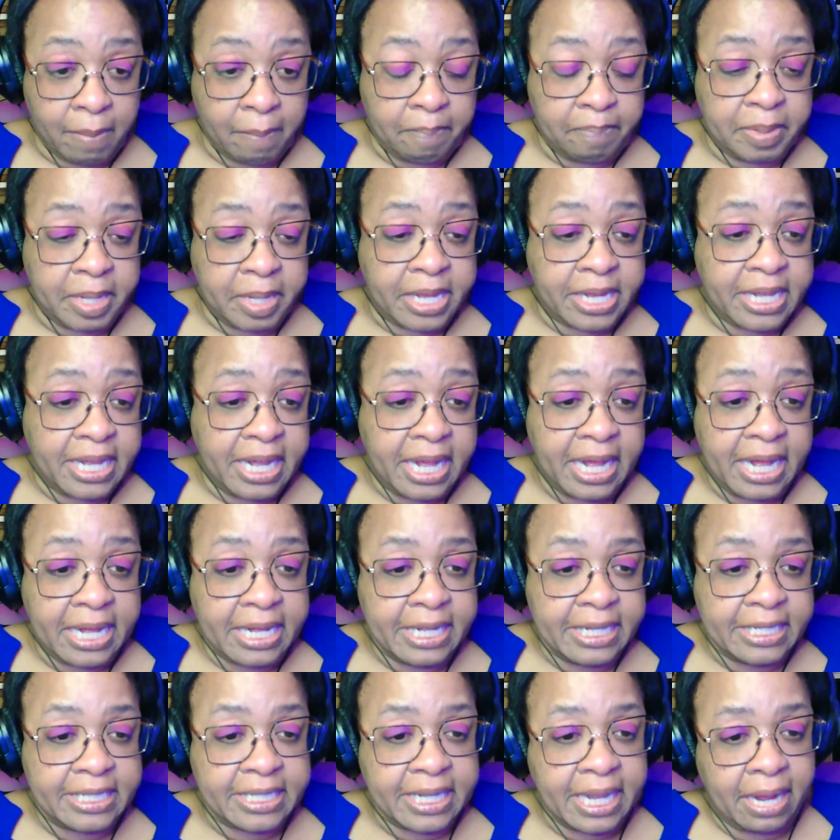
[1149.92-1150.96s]

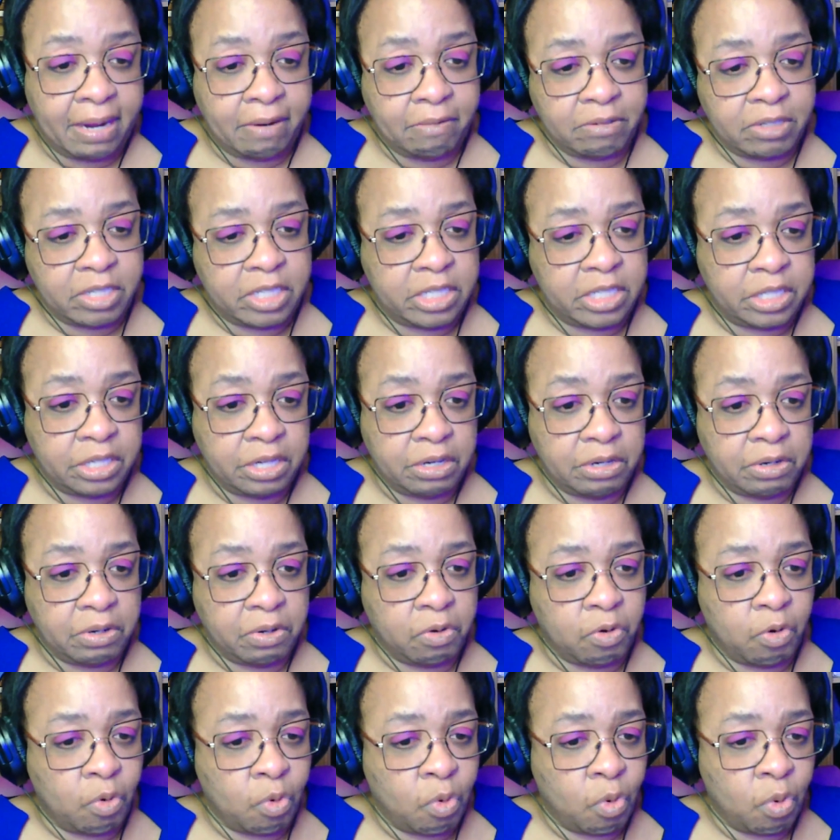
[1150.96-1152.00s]
because I was
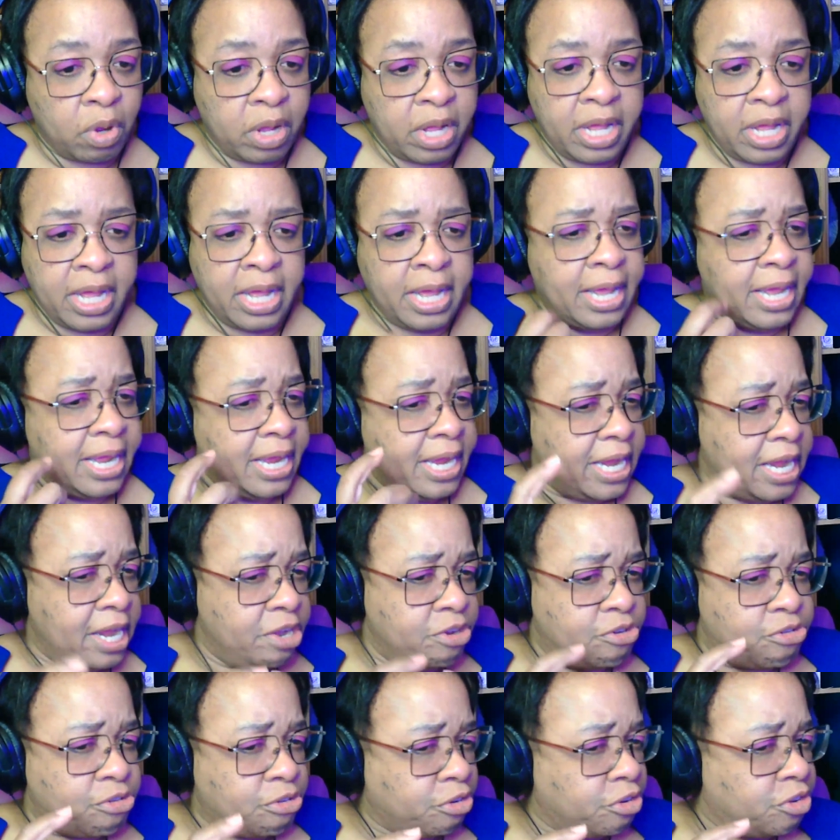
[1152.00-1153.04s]
so
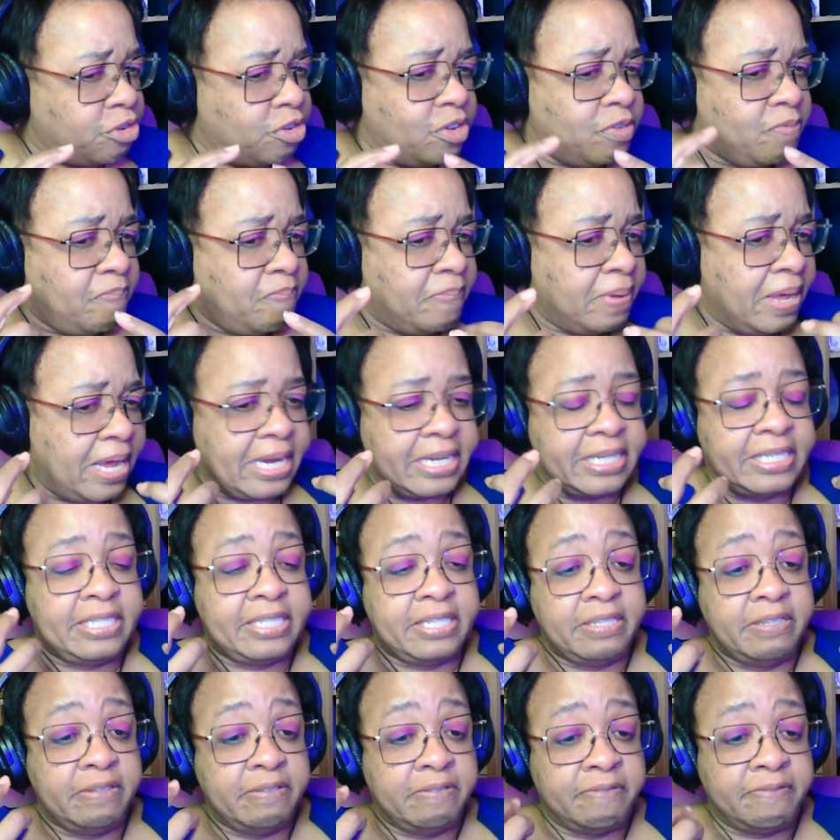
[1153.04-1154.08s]

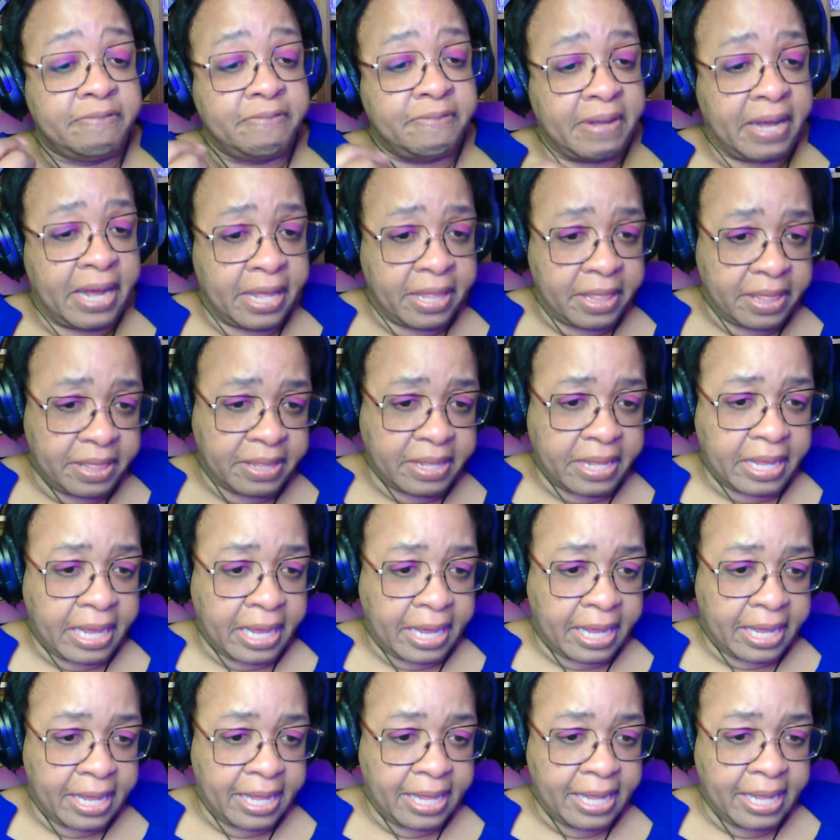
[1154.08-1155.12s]
introspective, I
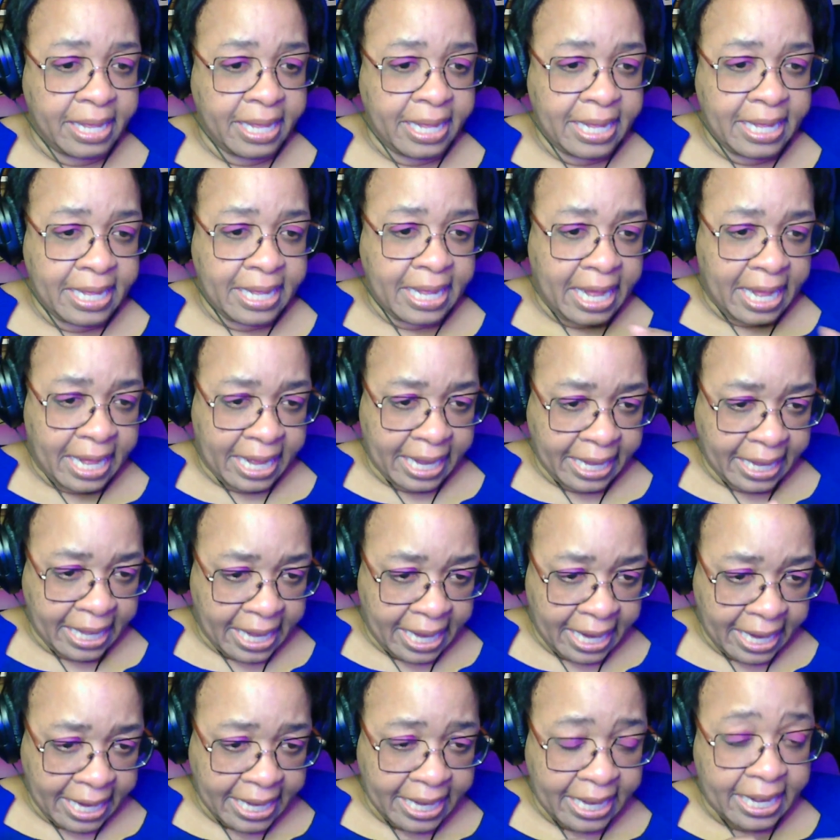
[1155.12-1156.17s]
think,
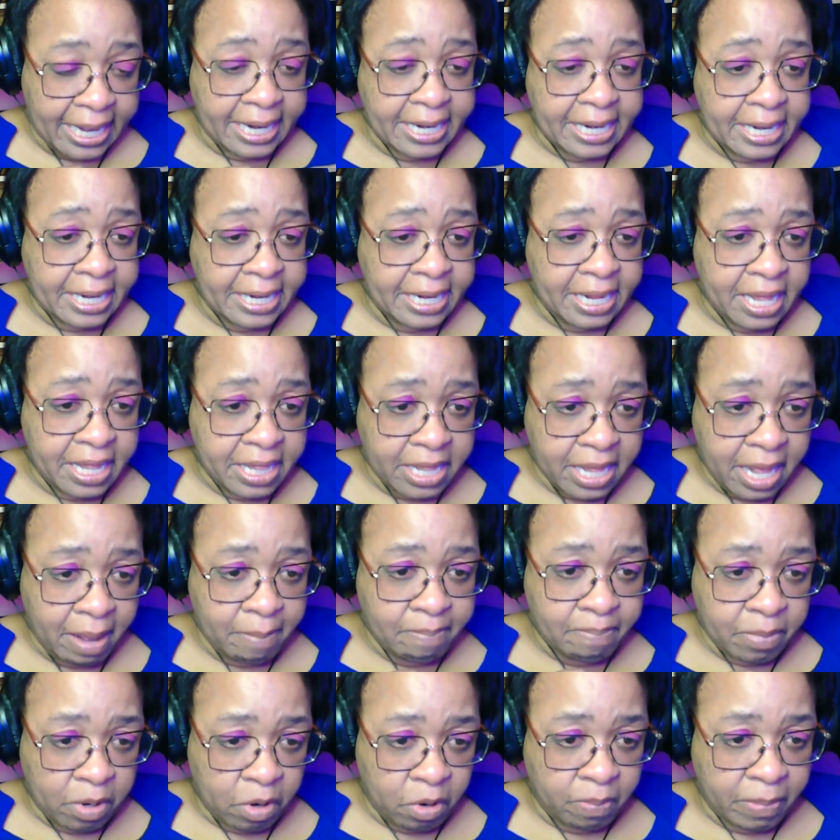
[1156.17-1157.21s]
I got it in that
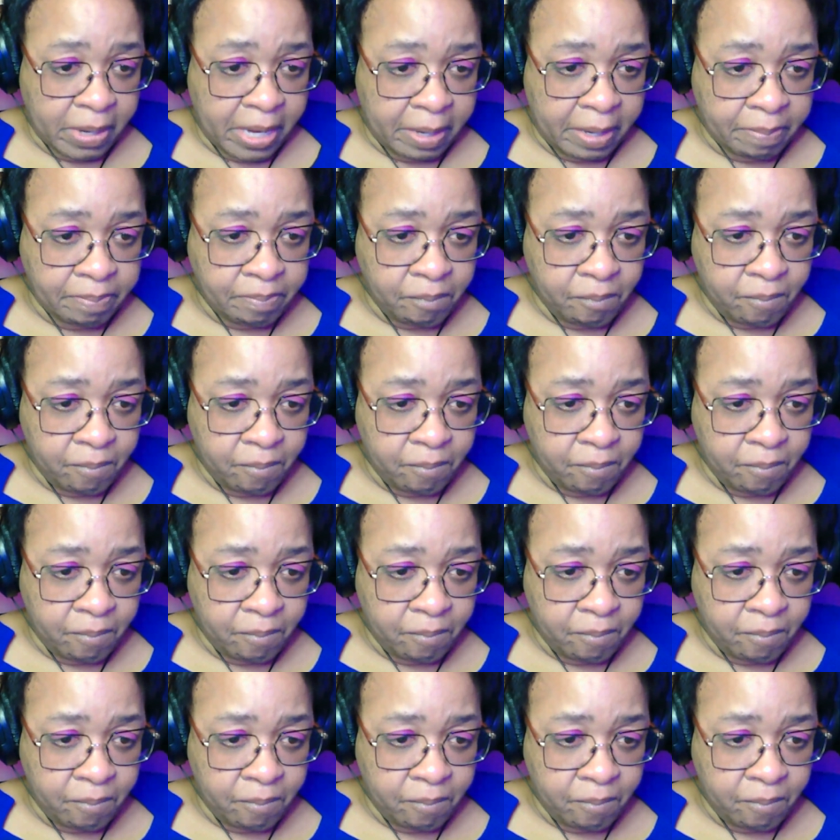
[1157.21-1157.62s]
moment.